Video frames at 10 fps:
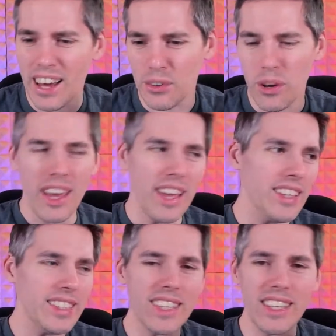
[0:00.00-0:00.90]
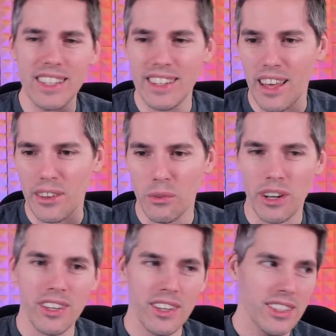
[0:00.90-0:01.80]
one, and let's get another one.
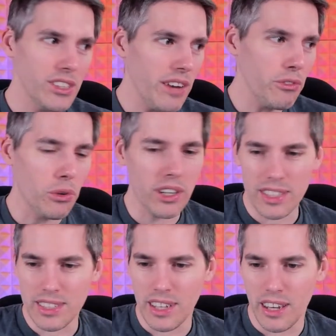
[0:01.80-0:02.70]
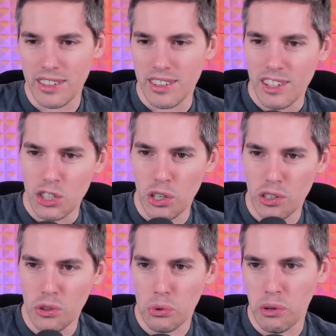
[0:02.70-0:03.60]
So everyone gets a
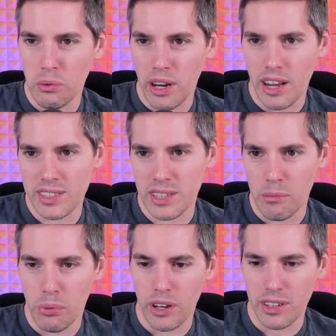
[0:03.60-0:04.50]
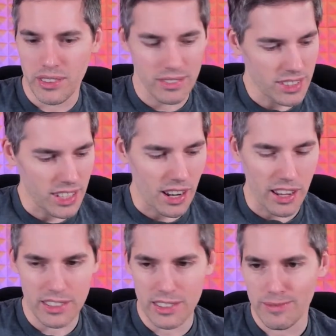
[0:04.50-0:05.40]
turn three win at some point in,
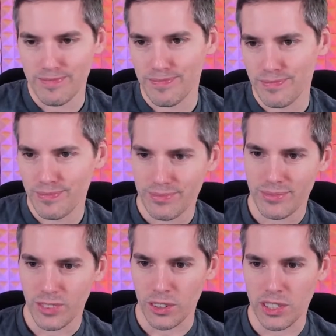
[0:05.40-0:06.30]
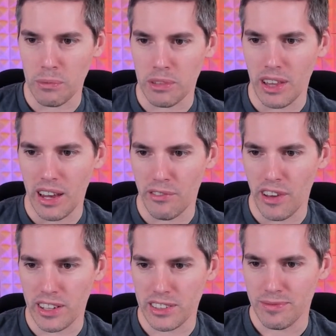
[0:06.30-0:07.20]
tonight, or something to that
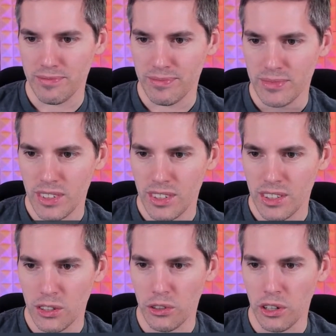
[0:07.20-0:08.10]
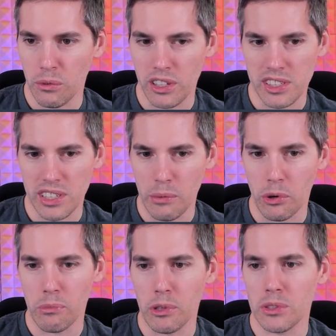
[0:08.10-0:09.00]
effect. The green one is
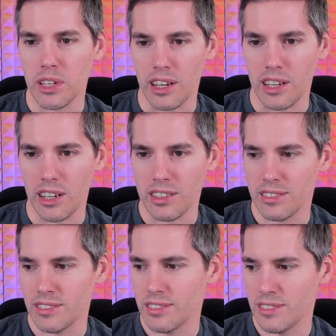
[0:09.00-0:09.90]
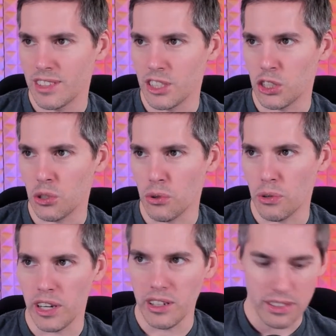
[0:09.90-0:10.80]
Seaborn Muse? Aha. Is it two three?